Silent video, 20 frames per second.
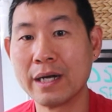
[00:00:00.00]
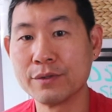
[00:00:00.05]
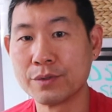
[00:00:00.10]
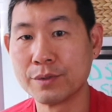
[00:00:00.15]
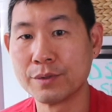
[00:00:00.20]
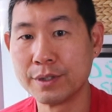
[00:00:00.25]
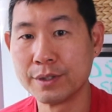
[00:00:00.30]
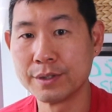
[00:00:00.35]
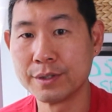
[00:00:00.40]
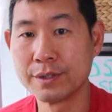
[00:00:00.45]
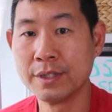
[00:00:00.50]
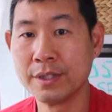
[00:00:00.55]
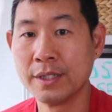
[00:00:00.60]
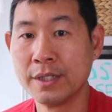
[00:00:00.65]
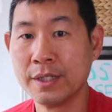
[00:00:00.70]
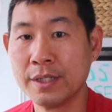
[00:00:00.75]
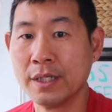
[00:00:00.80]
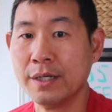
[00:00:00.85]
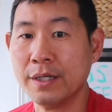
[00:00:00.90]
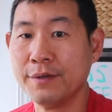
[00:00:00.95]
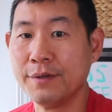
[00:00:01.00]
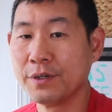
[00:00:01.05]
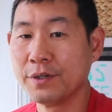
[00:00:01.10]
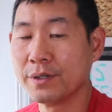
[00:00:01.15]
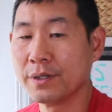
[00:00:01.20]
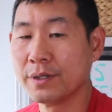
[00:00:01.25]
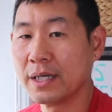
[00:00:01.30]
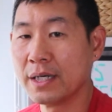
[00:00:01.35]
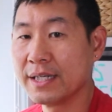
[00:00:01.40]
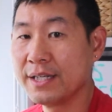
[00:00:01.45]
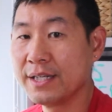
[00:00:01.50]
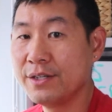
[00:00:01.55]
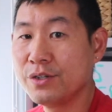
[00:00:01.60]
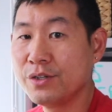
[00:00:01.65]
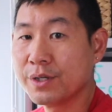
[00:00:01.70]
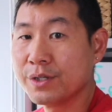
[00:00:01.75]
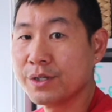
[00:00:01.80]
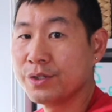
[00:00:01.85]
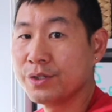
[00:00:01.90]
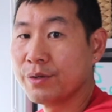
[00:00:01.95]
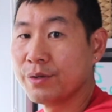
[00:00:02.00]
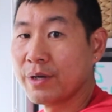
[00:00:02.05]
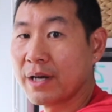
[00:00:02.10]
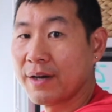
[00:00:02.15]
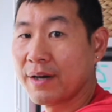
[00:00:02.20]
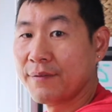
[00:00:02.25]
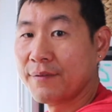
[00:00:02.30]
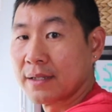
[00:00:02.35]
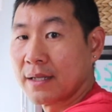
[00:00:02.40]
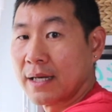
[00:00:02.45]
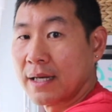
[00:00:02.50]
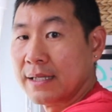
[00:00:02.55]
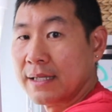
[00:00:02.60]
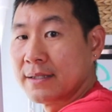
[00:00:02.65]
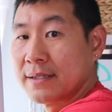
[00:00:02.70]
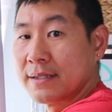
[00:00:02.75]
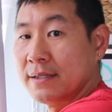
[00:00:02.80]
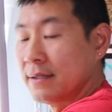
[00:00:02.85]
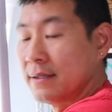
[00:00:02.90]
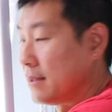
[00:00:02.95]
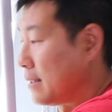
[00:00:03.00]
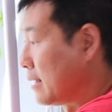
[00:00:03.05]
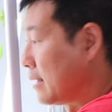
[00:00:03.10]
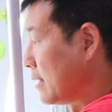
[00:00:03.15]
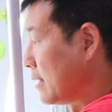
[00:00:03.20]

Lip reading: If you're indoors, you have these lights as well,